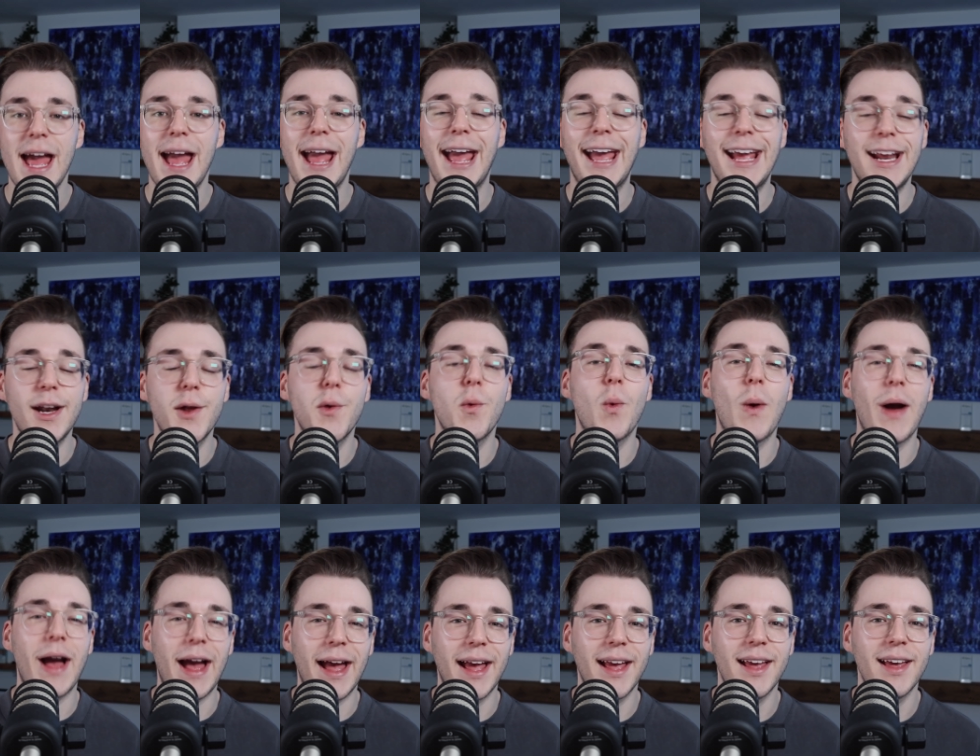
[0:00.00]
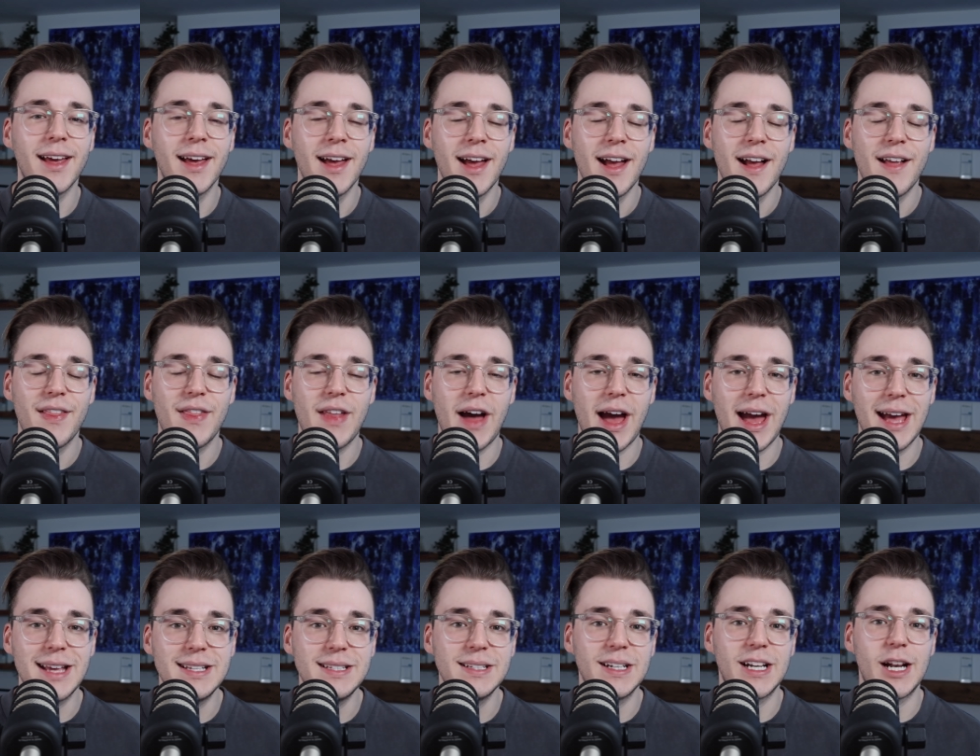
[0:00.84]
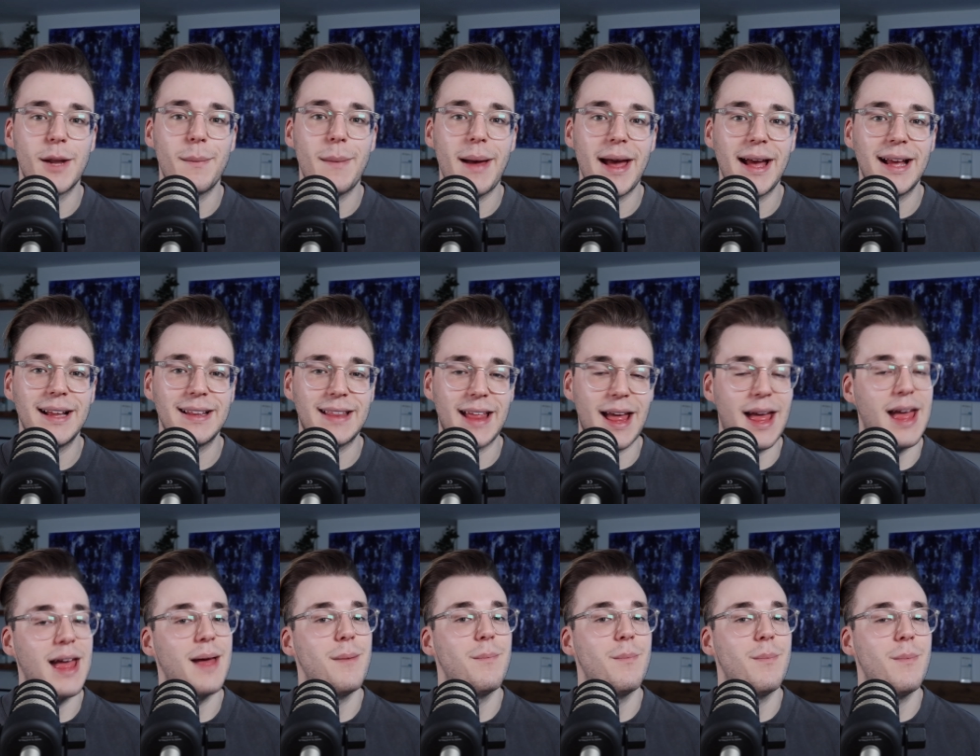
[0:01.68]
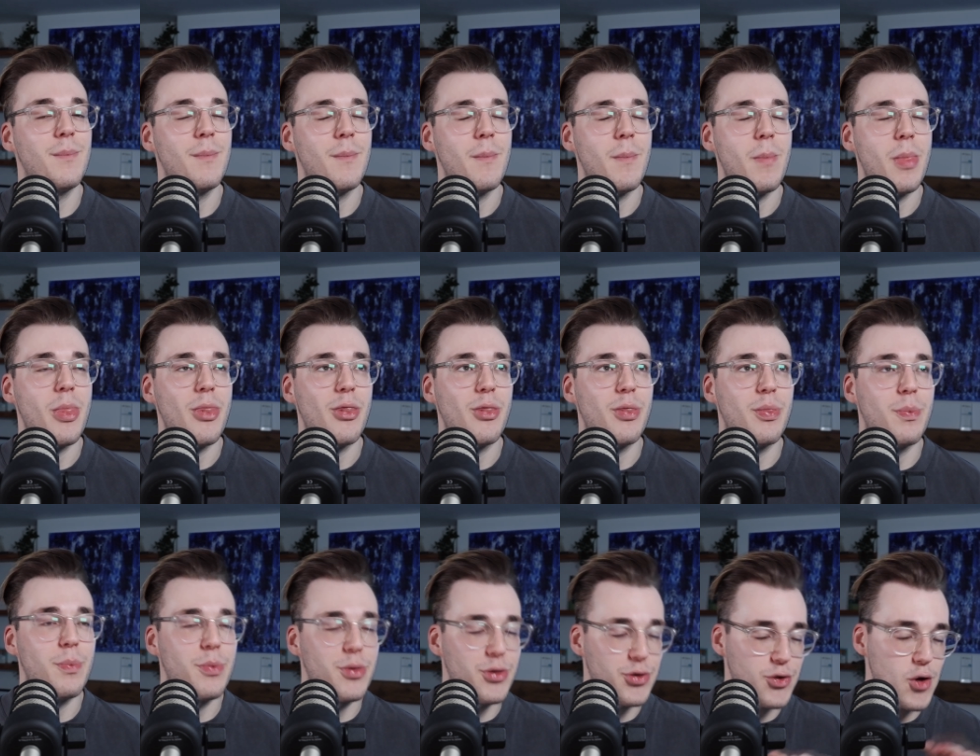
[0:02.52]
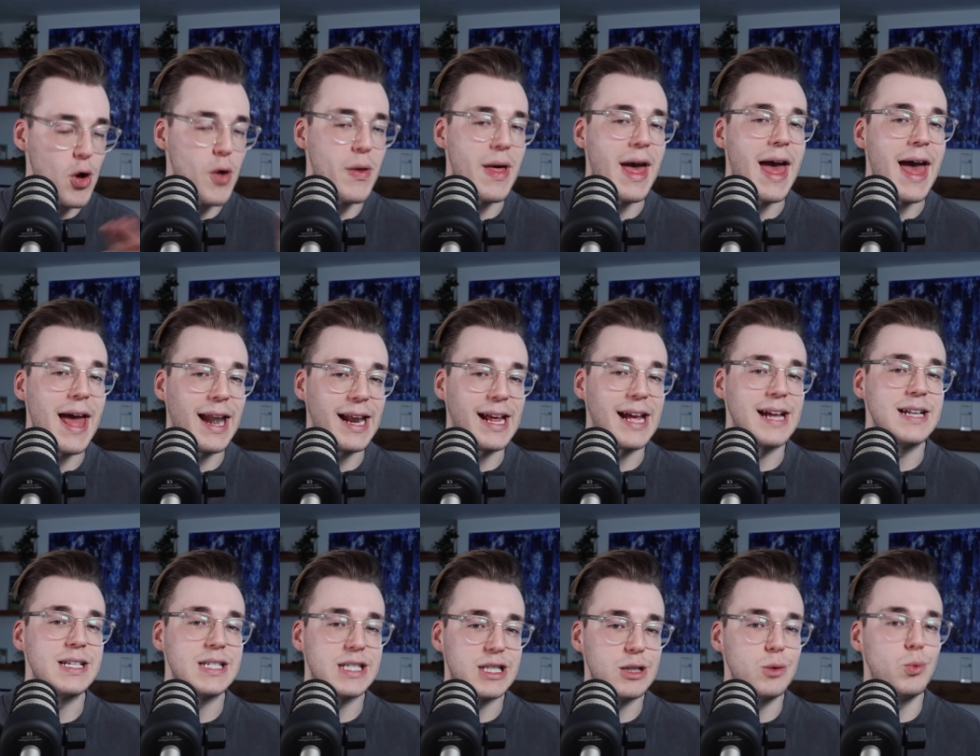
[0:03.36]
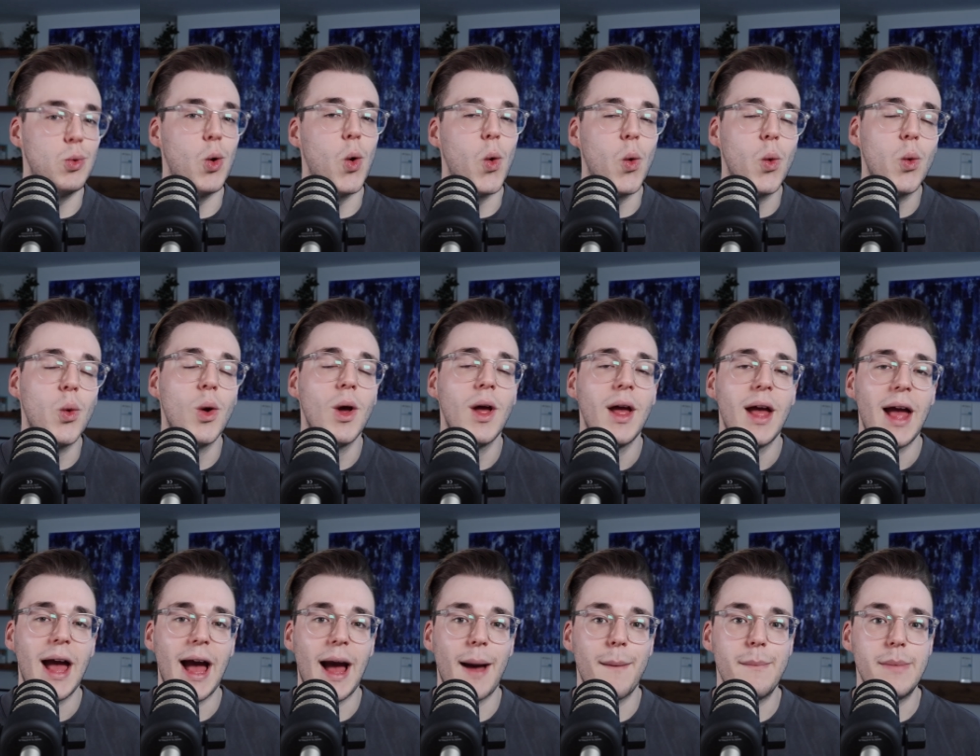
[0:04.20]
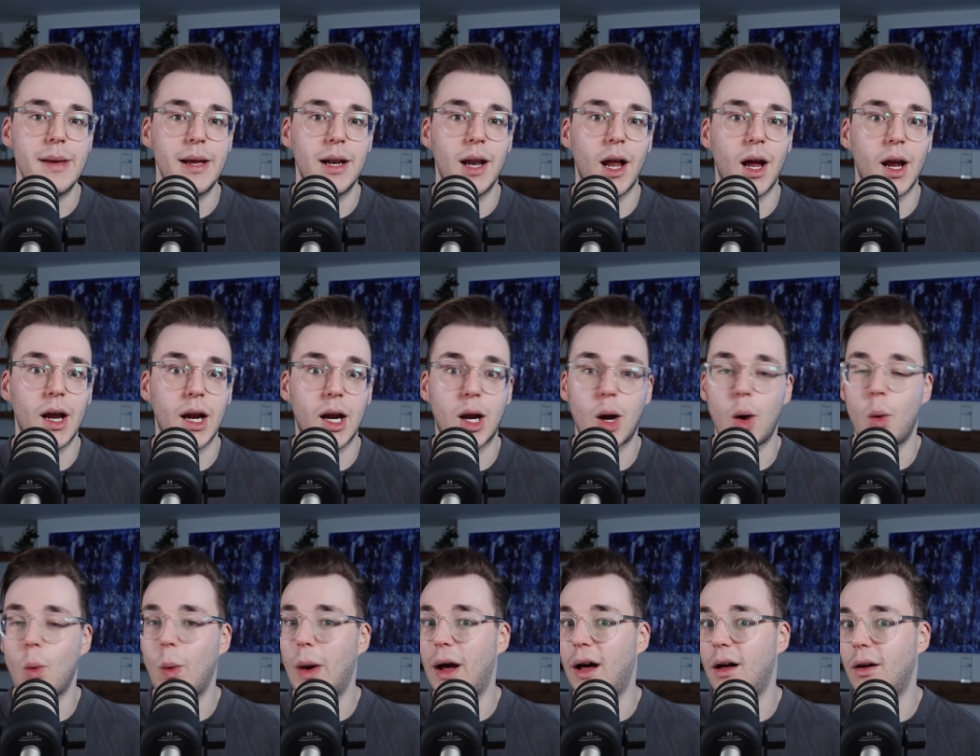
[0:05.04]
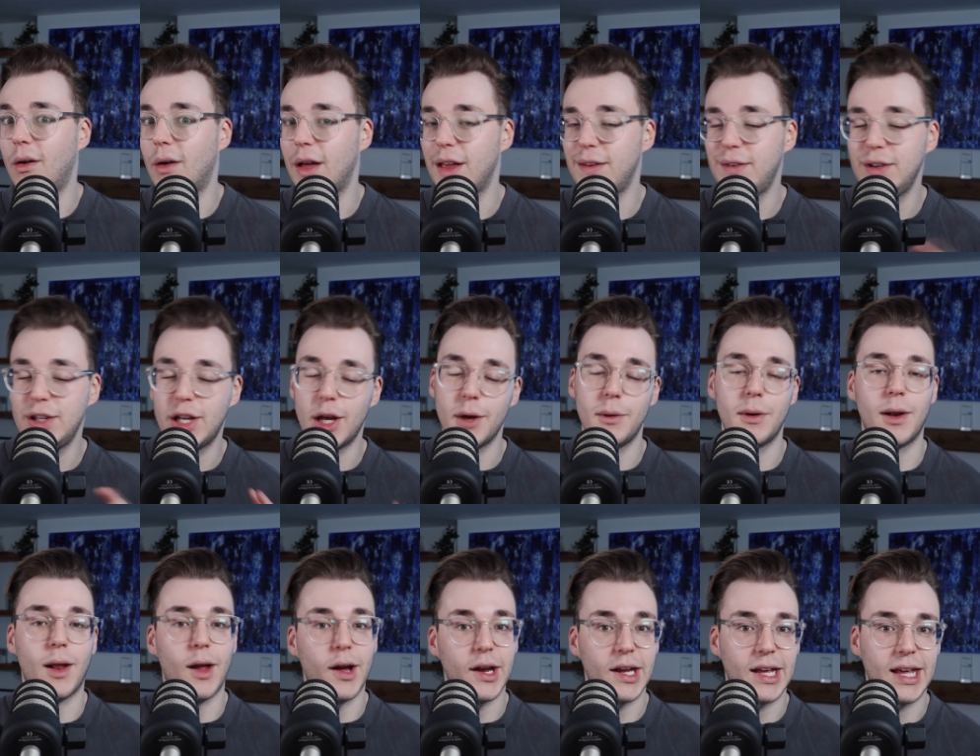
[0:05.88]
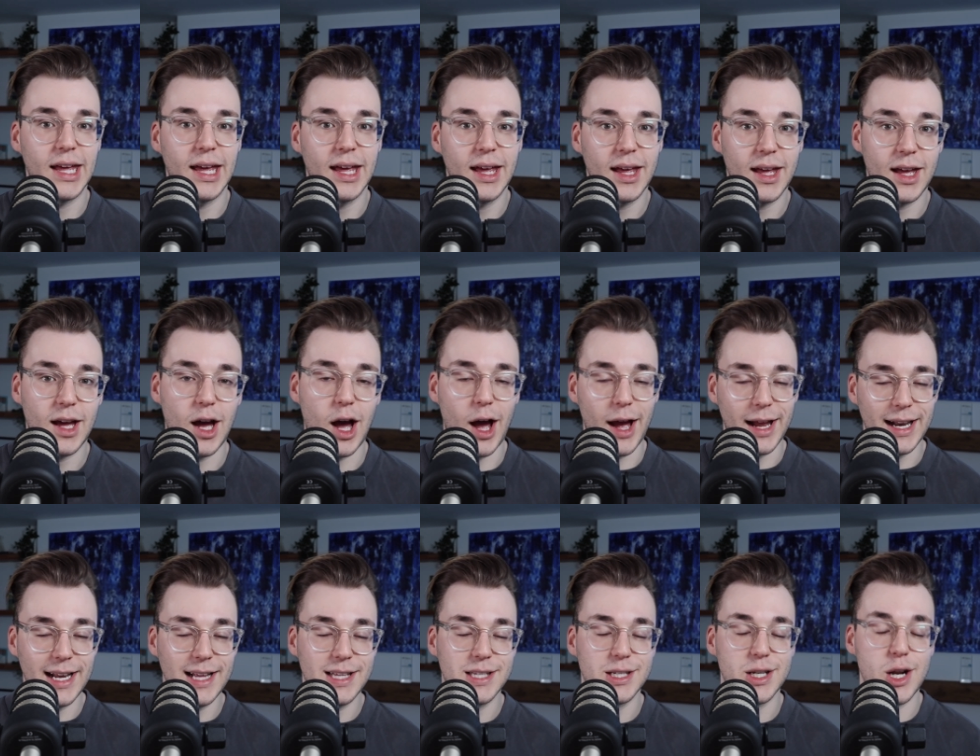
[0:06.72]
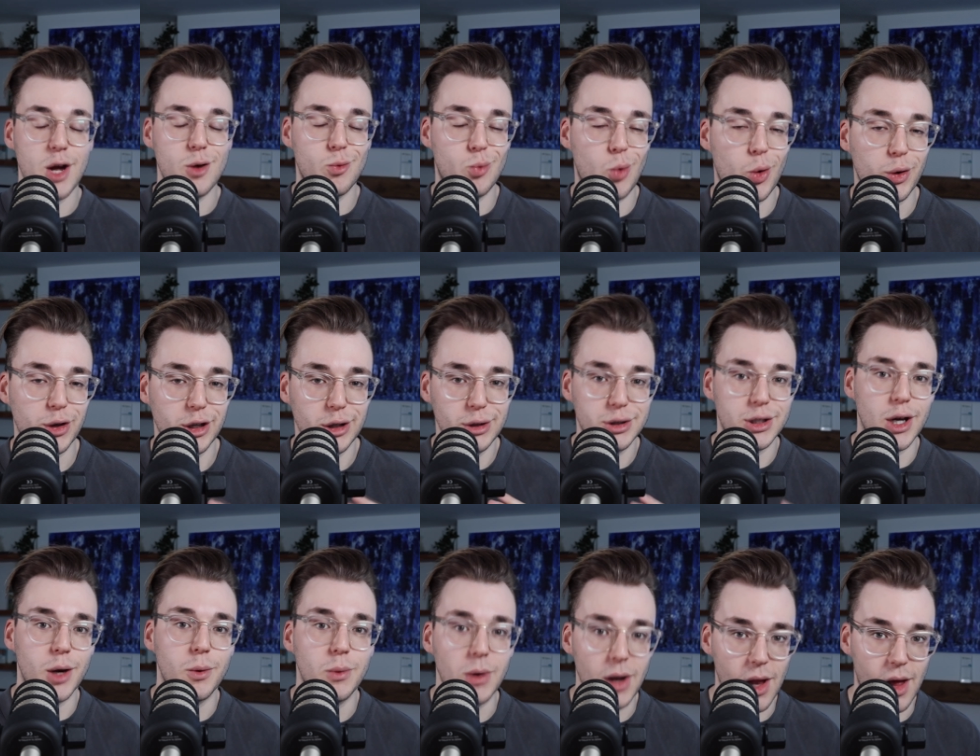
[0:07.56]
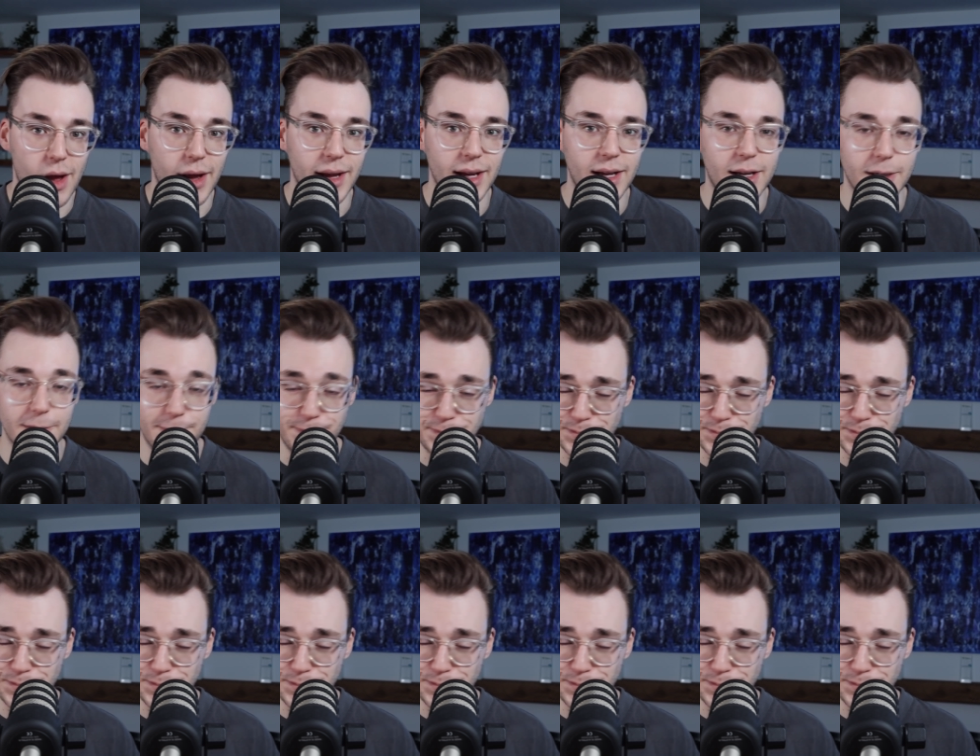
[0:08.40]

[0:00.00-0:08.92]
in a way that isn't going to make them throw their head against the wall and be like, well, if you don't like it, I need to know what you don't like.